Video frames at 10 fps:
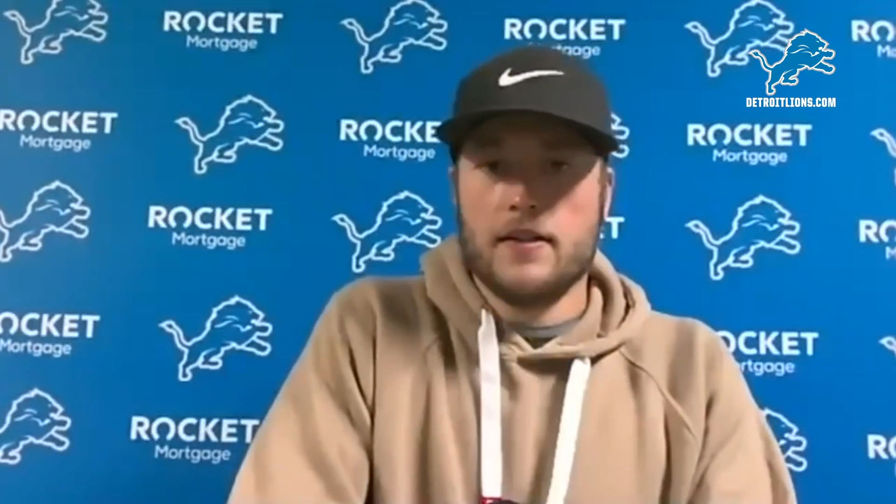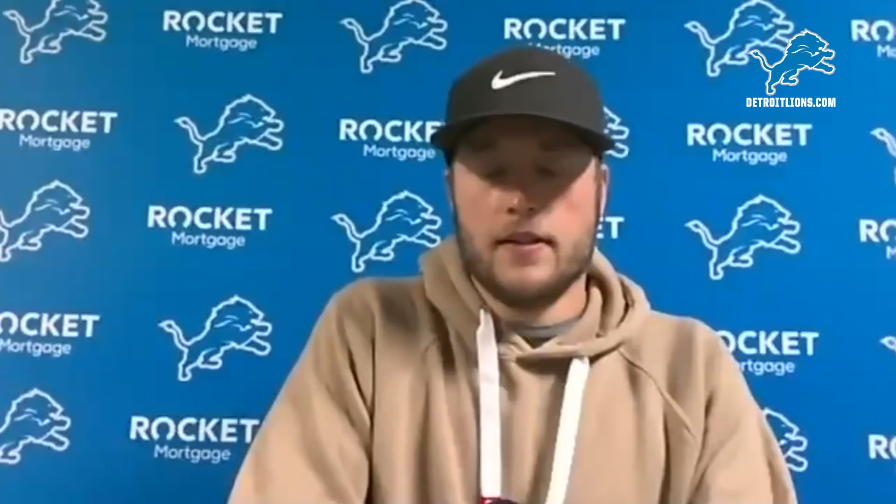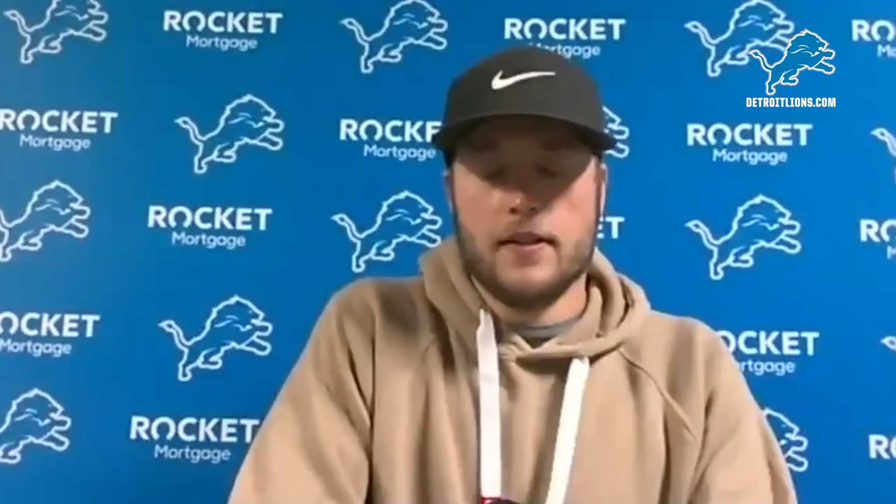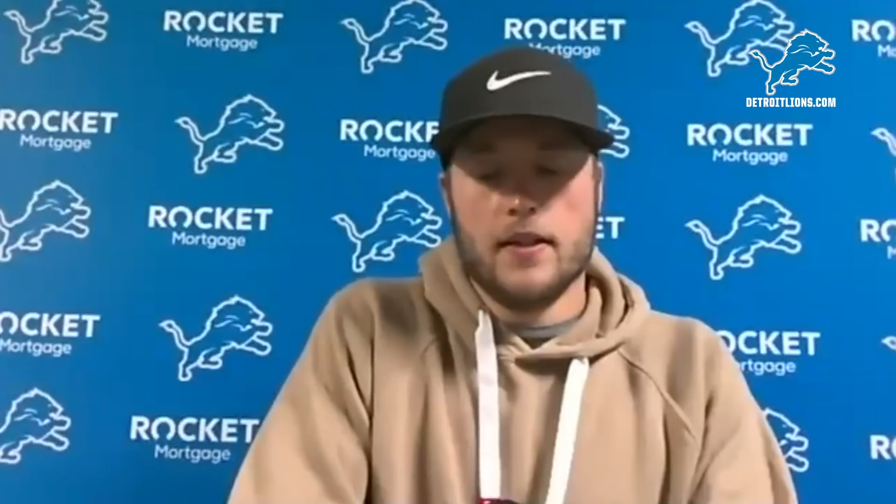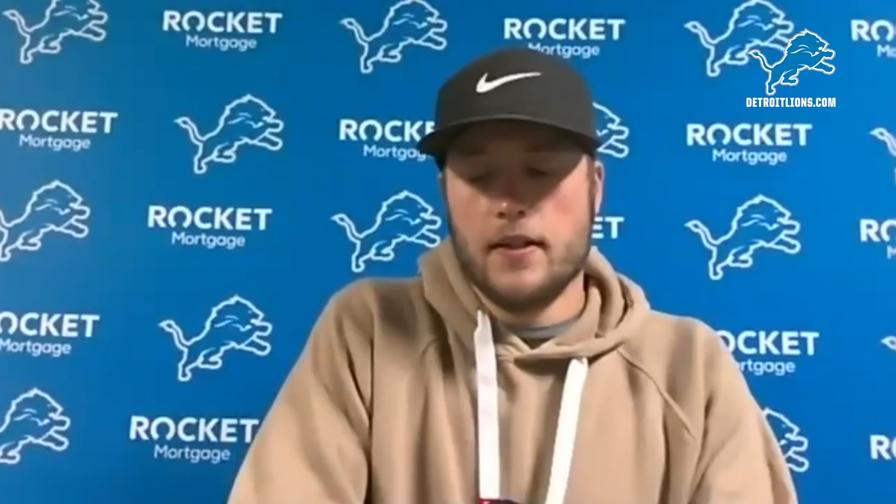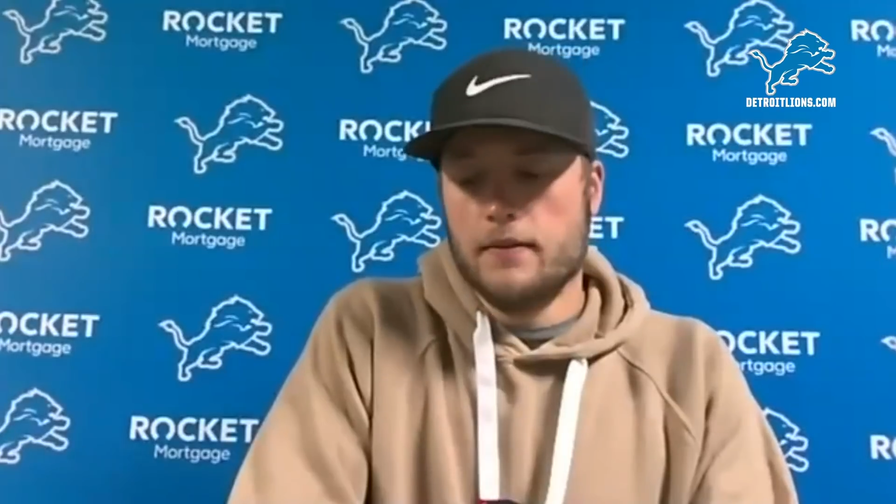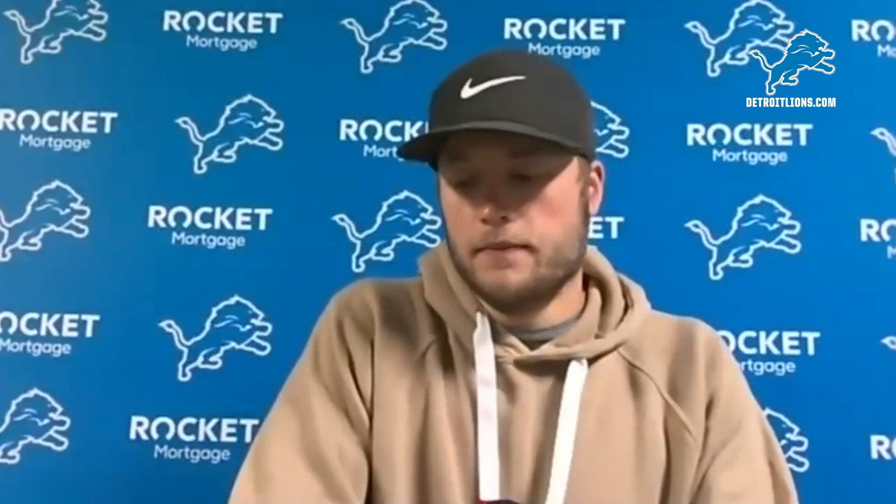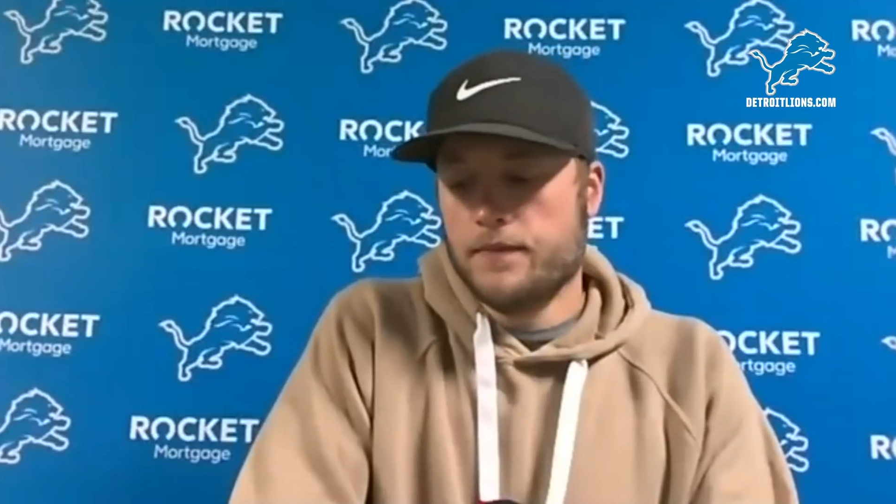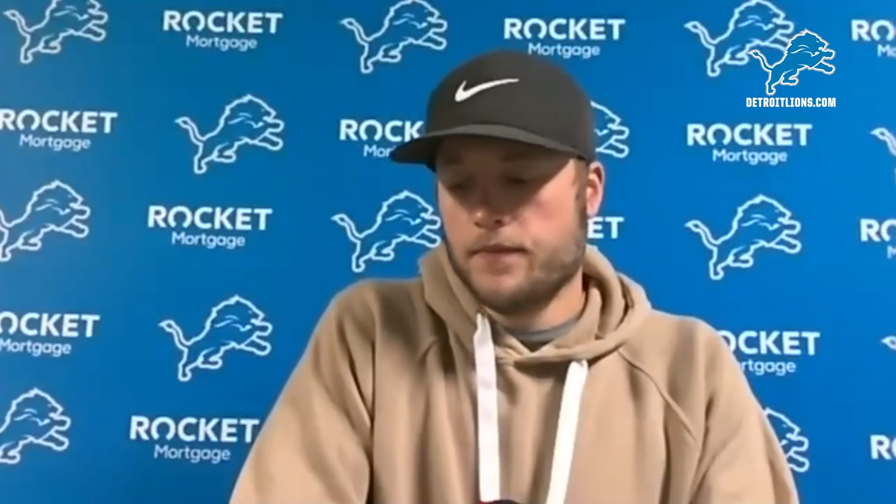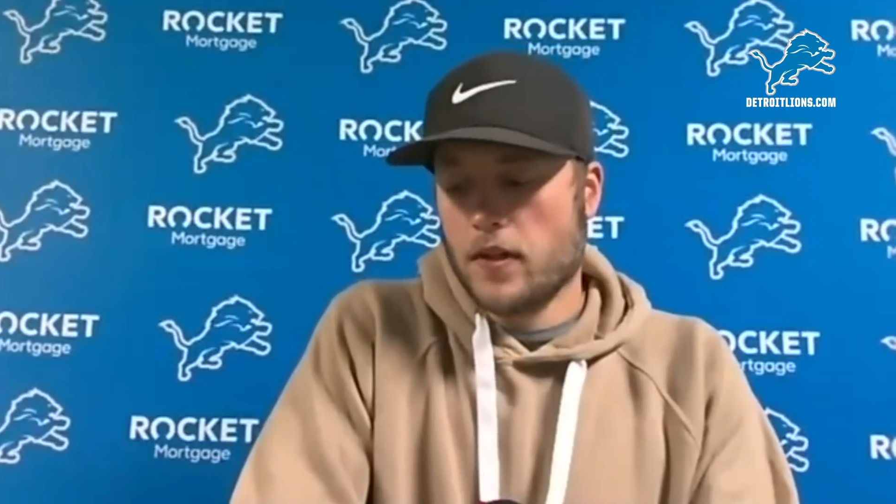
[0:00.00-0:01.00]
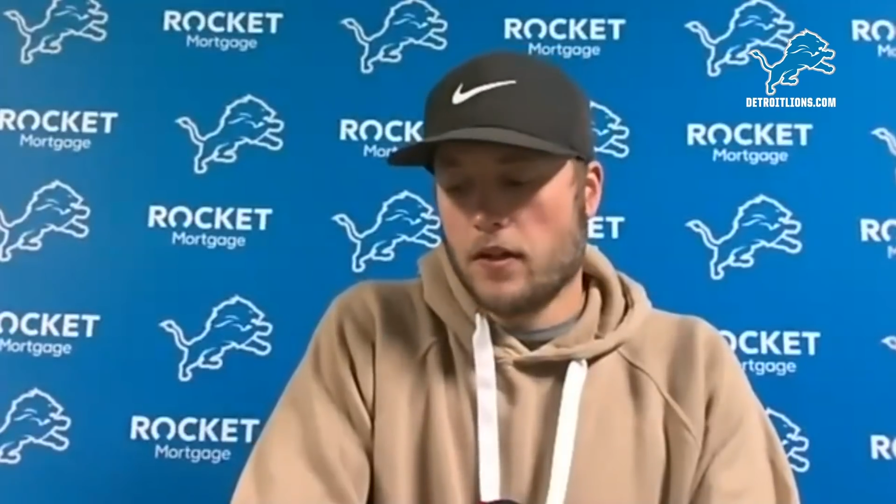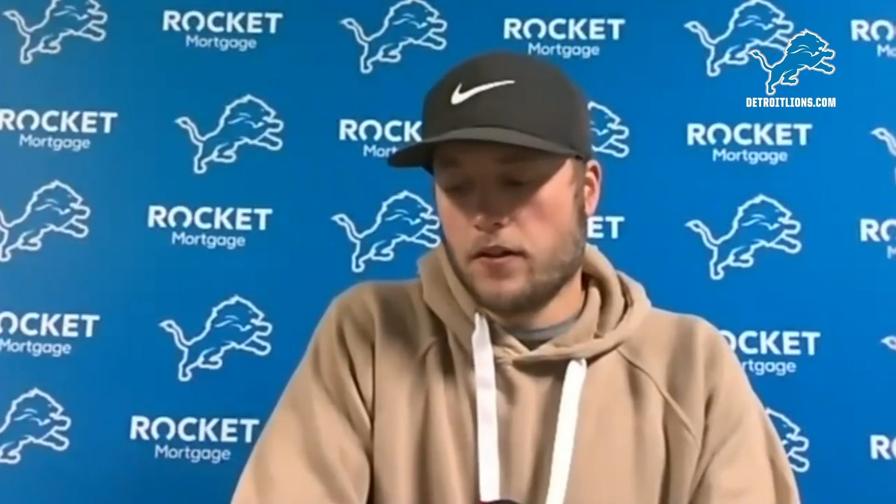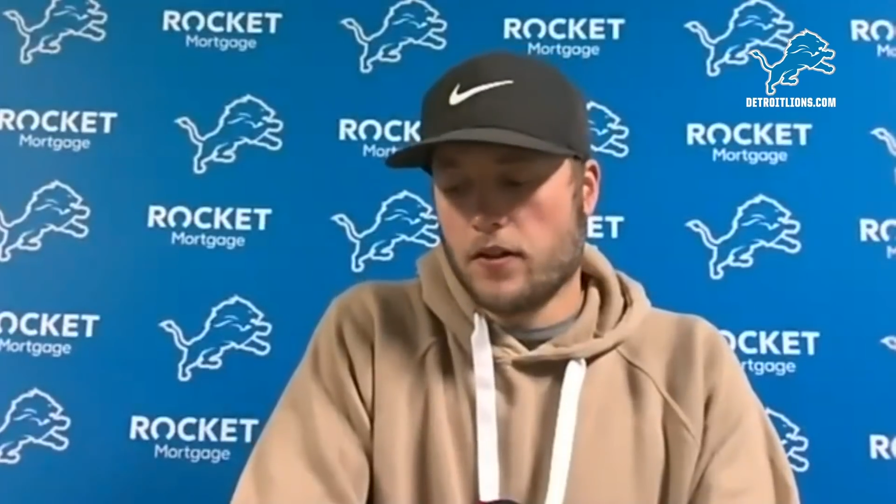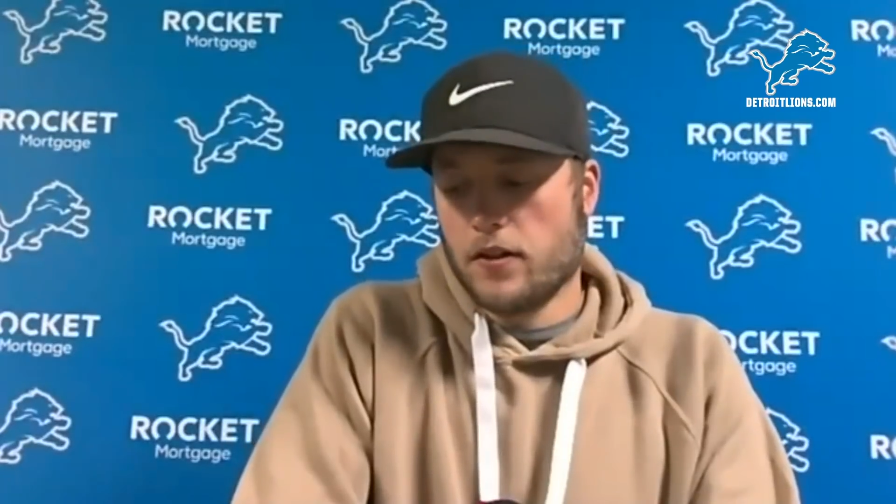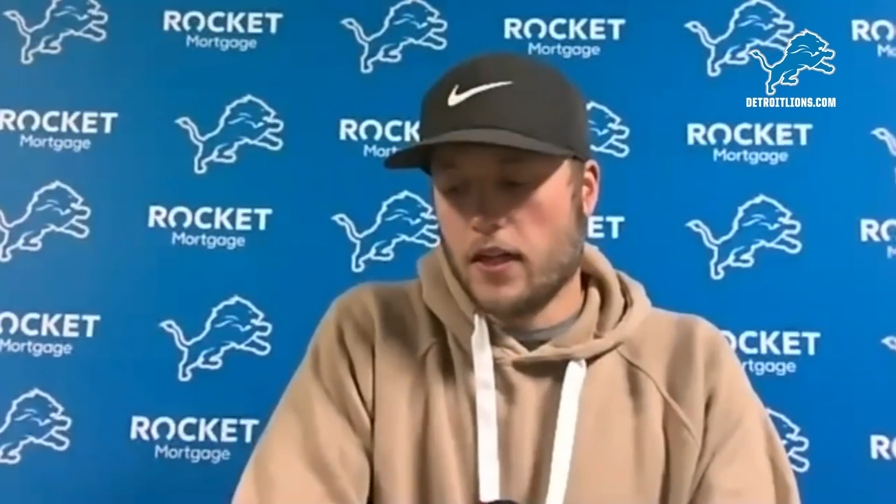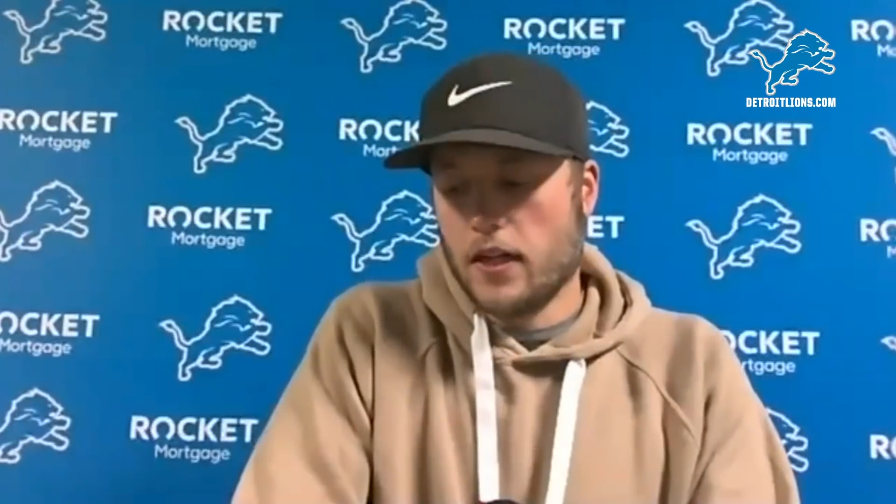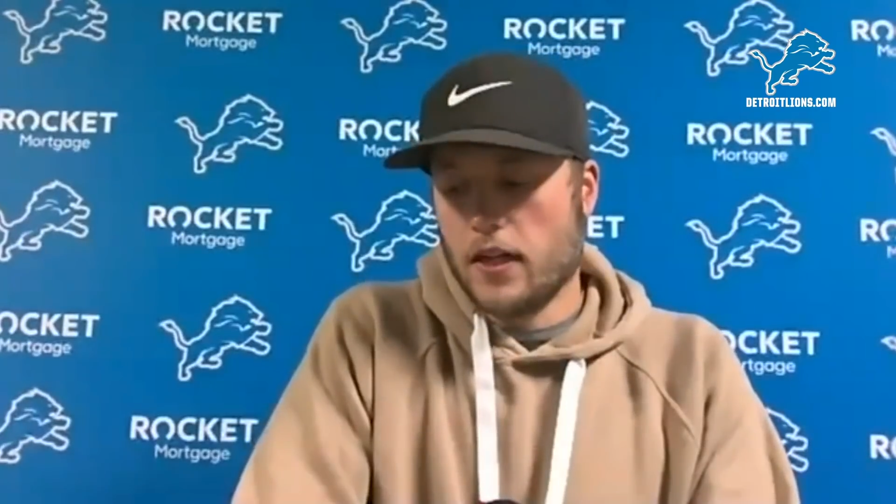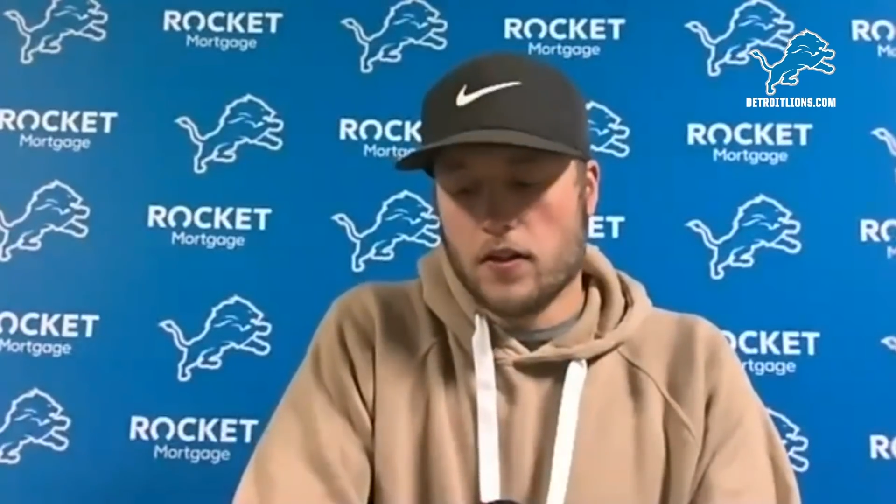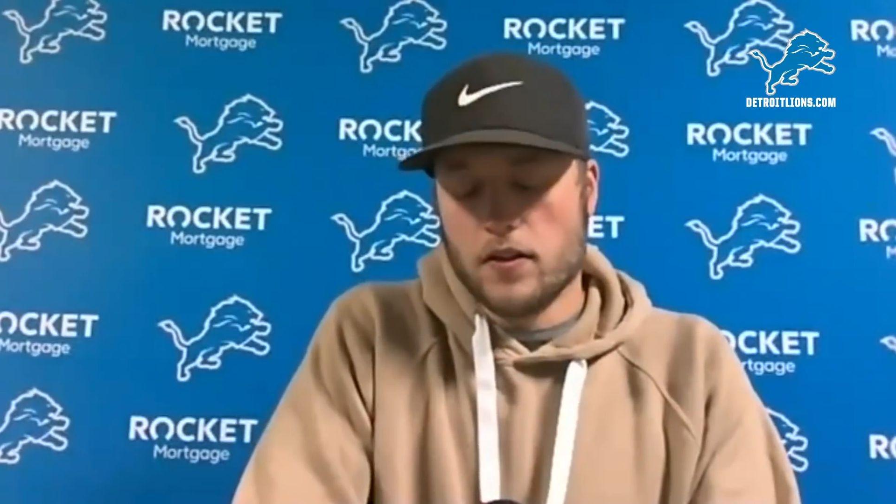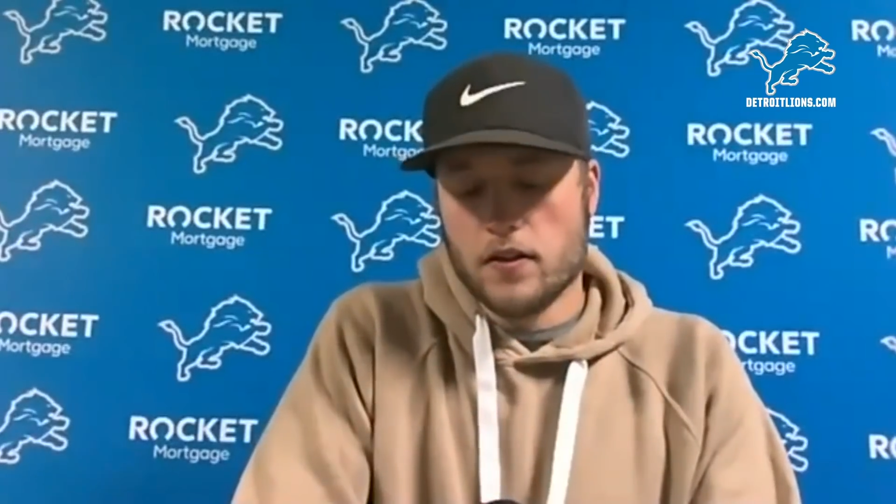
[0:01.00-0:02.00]
Um, on the third down
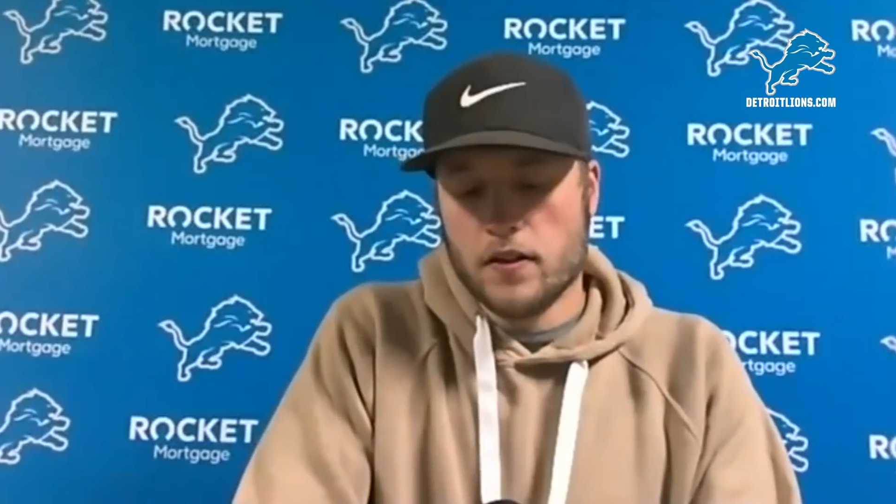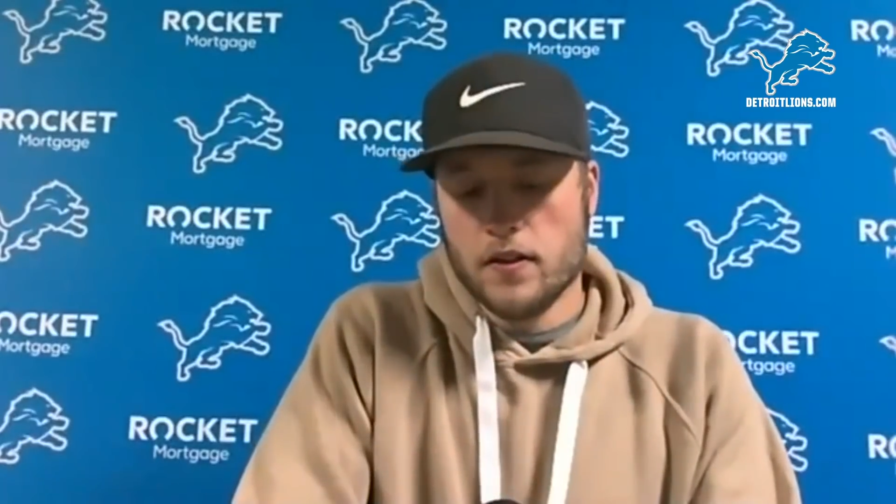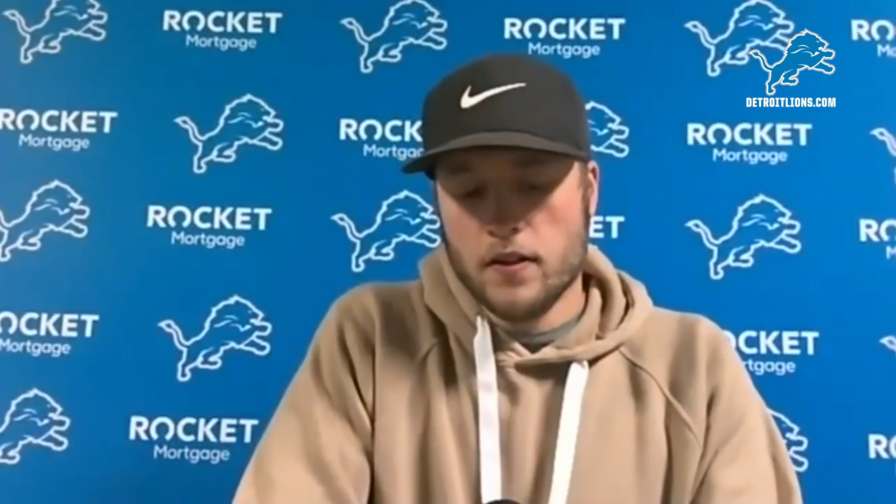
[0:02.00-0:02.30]
and long.